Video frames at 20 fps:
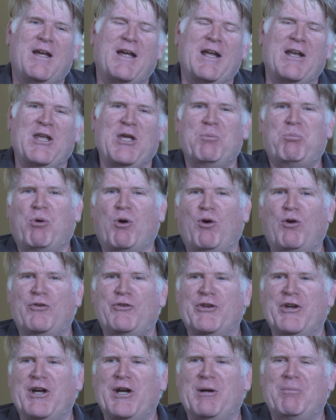and he
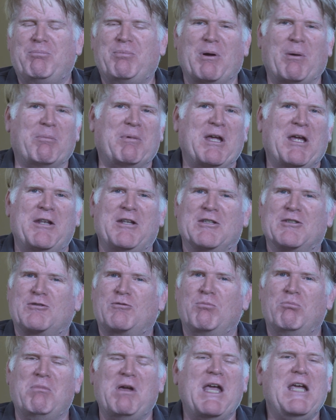pulls up, I'm getting
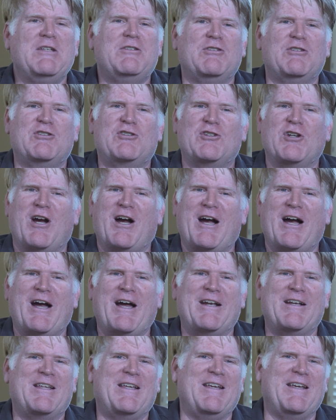this amazing
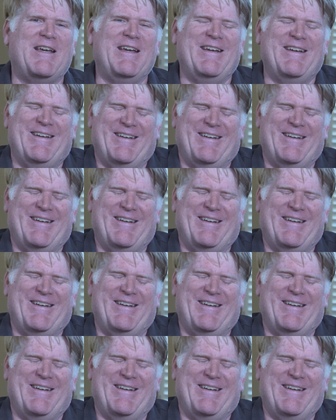shot. He